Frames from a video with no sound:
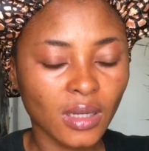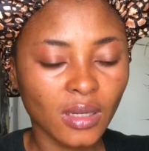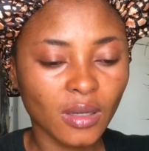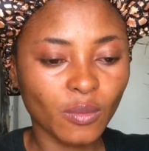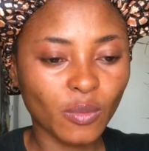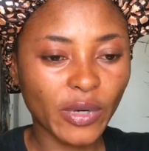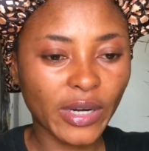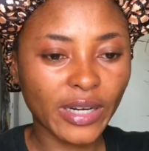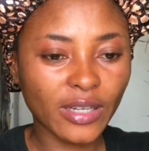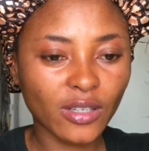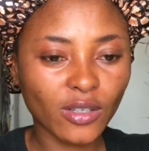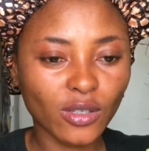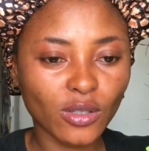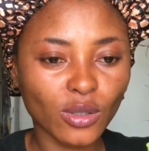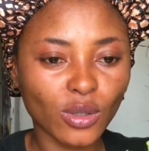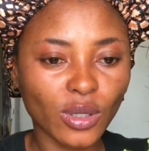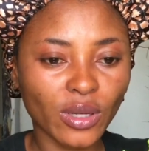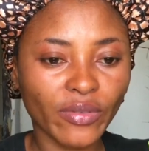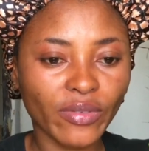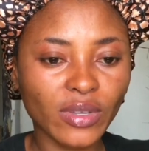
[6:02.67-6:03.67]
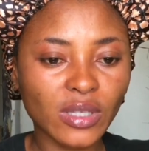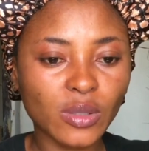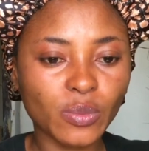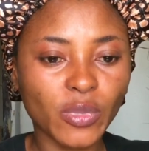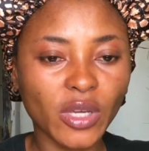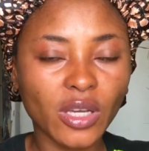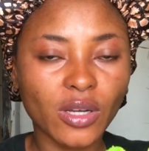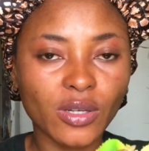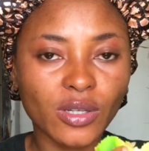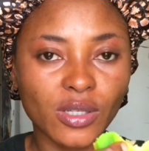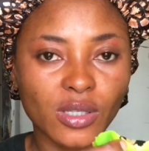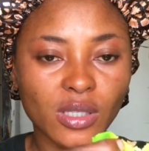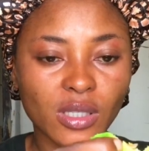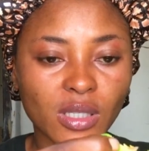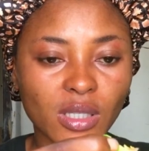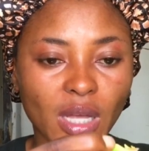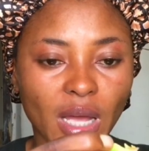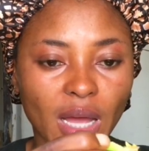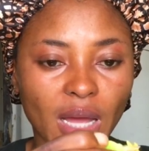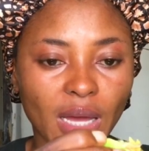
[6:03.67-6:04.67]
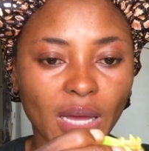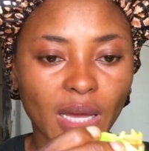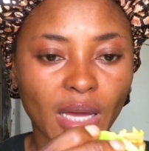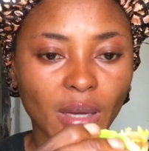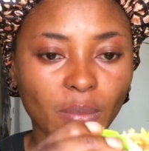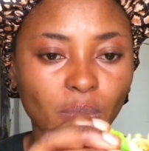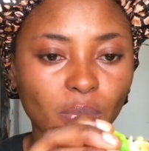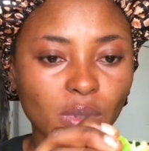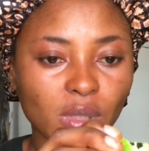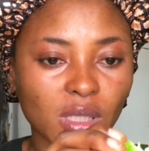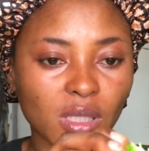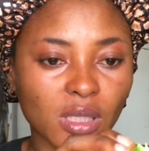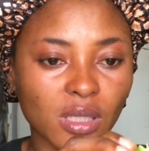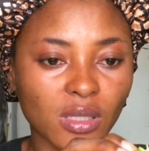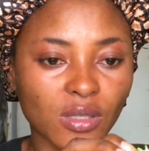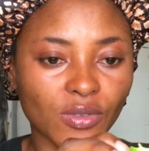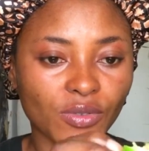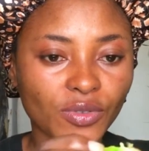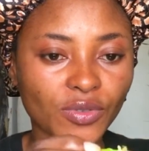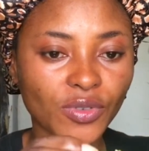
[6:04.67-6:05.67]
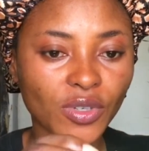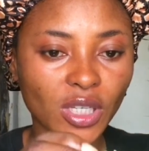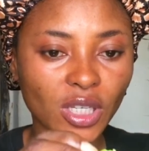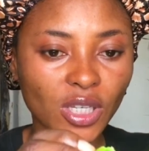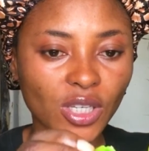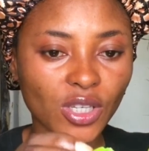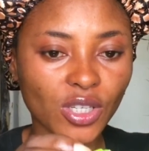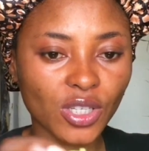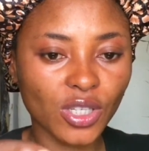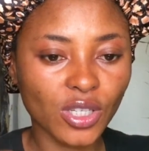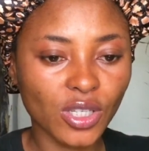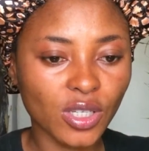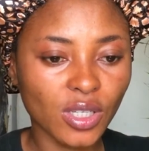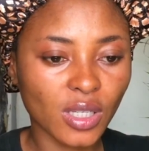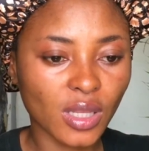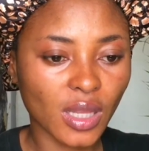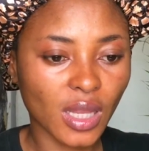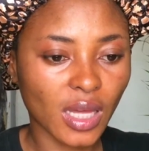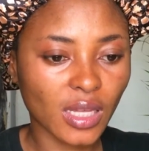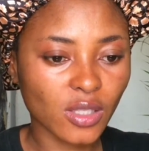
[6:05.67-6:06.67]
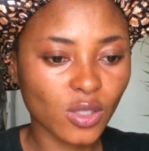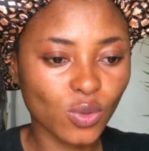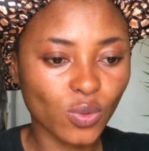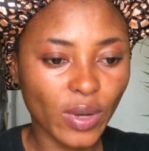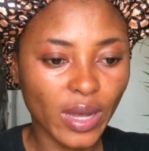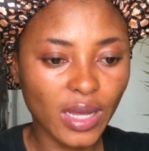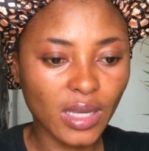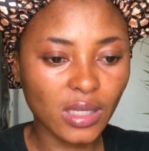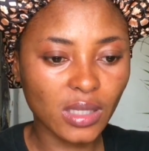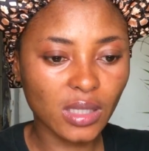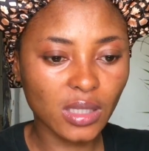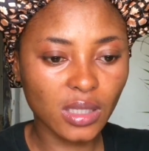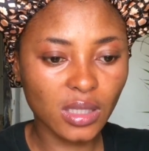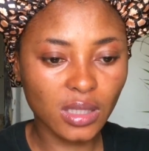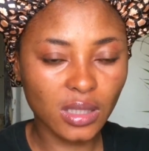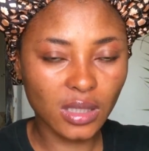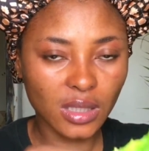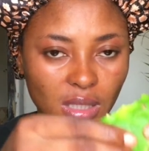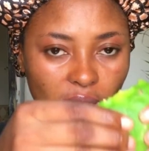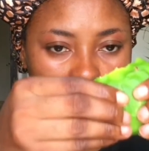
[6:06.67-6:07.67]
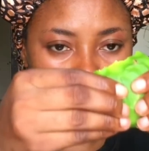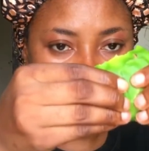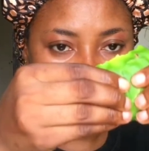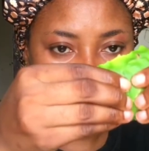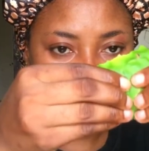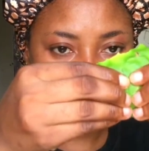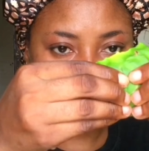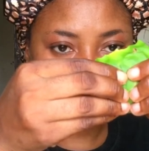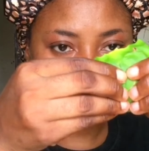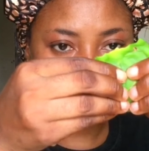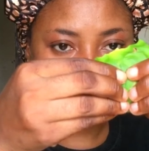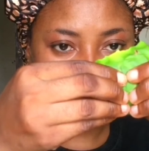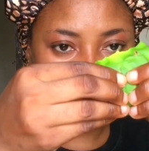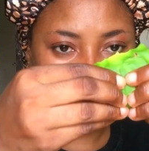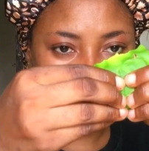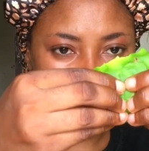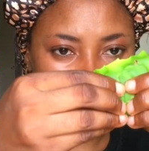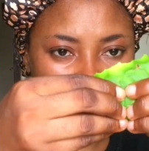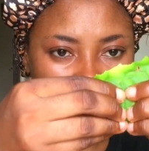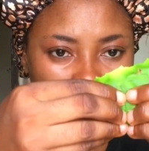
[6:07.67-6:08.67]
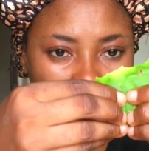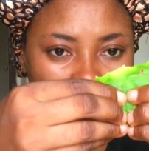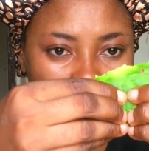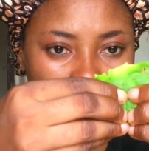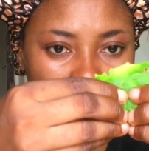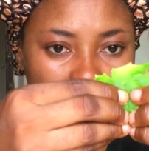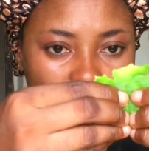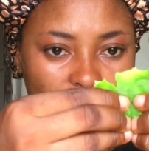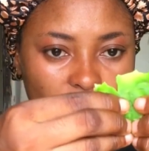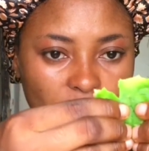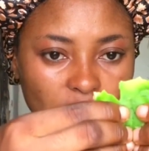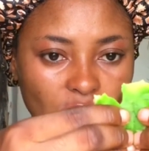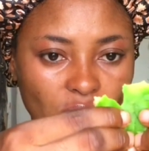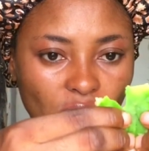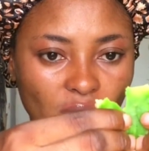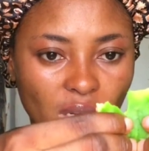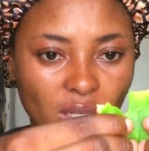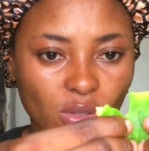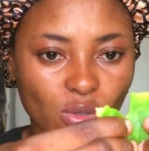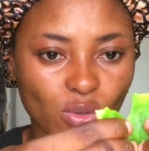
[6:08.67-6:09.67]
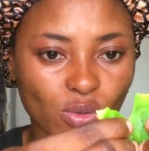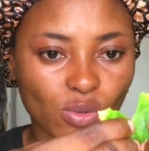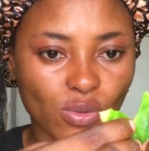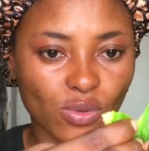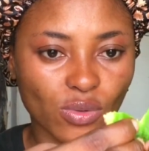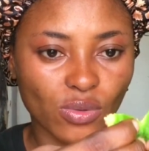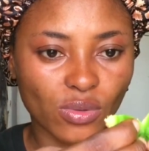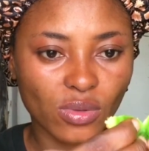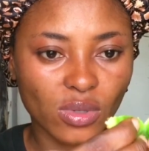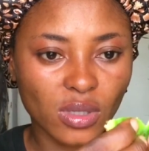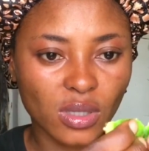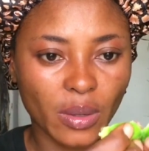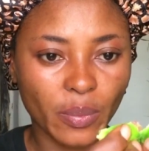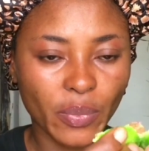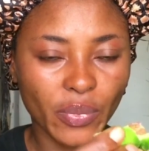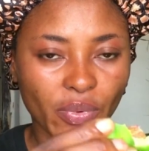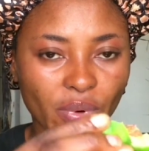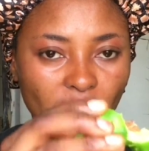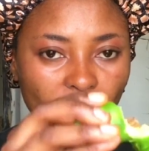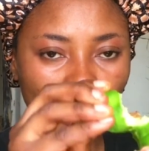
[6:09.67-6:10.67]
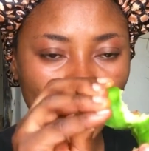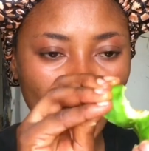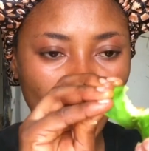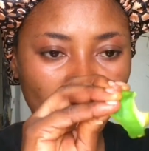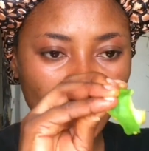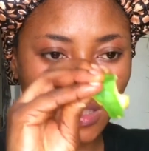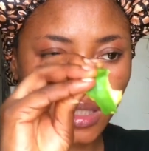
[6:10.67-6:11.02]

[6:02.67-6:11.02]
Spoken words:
but I don't know if it's because I put it in the fridge. That's why it's like this. So I'm just trying to separate that